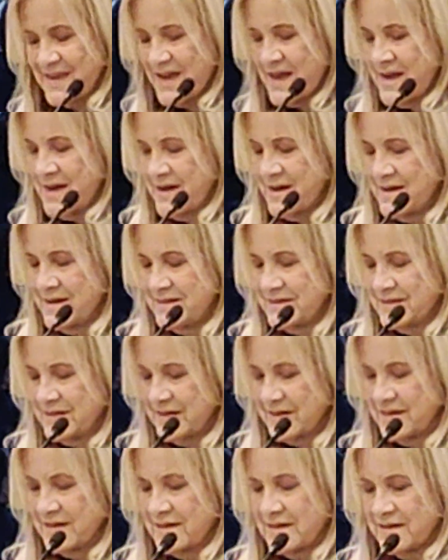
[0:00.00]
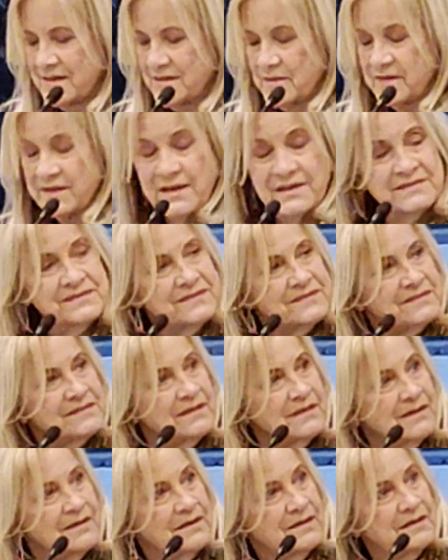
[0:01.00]
And yes, need a
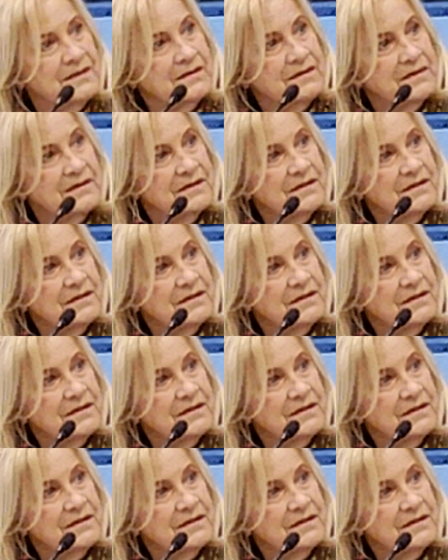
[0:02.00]
motion.